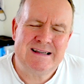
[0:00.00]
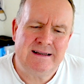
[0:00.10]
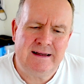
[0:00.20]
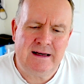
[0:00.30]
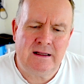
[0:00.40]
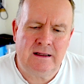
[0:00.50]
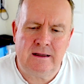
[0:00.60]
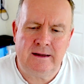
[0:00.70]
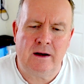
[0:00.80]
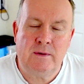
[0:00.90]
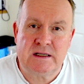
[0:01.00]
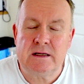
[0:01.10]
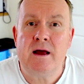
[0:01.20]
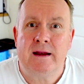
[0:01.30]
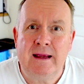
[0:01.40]
a little, it's
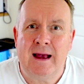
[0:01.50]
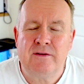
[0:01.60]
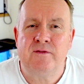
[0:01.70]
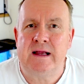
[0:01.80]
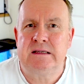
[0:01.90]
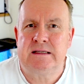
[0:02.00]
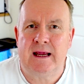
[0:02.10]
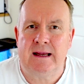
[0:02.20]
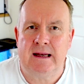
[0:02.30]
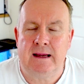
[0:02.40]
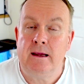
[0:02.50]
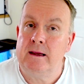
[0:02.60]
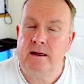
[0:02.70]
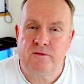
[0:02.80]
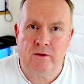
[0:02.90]
slightly advanced
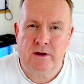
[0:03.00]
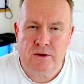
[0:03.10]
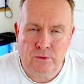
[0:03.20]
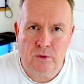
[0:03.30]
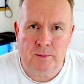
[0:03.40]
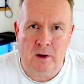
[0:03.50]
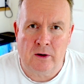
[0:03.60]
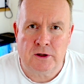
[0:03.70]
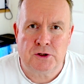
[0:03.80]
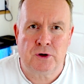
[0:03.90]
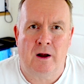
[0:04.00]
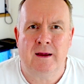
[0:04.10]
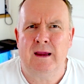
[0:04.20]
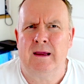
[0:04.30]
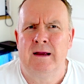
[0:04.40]
technique. It's very doable on a
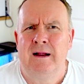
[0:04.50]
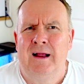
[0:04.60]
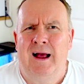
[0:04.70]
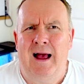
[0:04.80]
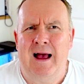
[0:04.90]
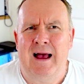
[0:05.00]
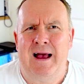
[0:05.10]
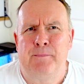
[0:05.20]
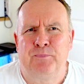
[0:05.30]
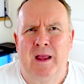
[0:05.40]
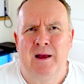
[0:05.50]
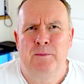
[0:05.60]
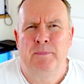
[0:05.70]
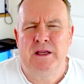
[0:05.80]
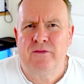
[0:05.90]
trike.
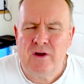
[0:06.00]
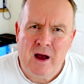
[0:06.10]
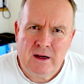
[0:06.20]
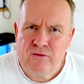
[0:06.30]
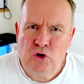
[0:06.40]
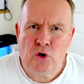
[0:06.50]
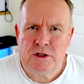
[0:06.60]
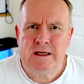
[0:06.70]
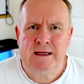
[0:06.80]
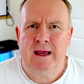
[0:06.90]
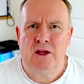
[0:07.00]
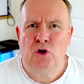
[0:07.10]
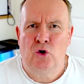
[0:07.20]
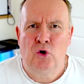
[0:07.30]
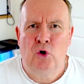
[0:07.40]
But you've kind of got to get
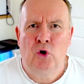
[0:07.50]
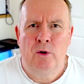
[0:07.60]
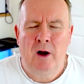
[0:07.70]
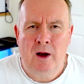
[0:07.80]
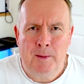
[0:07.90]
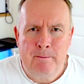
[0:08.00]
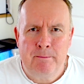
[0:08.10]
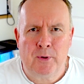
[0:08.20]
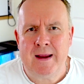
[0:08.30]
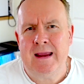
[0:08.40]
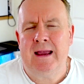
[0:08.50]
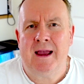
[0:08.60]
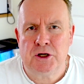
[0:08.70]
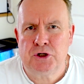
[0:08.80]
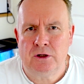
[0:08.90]
your brake
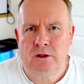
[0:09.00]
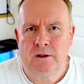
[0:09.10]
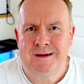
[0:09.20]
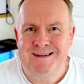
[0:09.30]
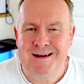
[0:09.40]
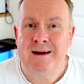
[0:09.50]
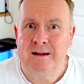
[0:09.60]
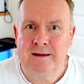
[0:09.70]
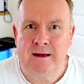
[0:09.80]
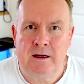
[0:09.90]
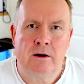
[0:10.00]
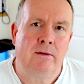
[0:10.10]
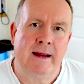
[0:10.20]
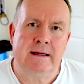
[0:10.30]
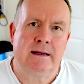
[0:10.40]
action dialed in
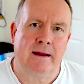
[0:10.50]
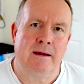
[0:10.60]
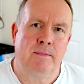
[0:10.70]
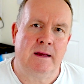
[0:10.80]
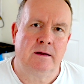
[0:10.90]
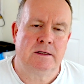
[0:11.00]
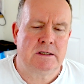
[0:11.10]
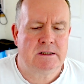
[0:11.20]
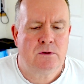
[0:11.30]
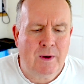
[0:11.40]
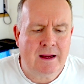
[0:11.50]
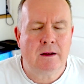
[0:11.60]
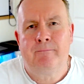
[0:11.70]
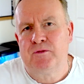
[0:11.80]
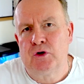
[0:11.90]
correctly, because as the wind
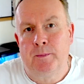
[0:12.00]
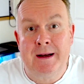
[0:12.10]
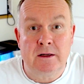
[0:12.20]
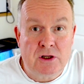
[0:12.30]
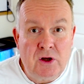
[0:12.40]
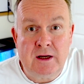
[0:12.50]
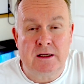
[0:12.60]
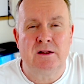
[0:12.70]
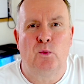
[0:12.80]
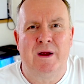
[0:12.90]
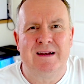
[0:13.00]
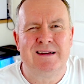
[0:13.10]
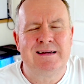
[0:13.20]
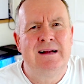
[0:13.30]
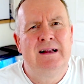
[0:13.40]
comes up, it'll turn into the wind,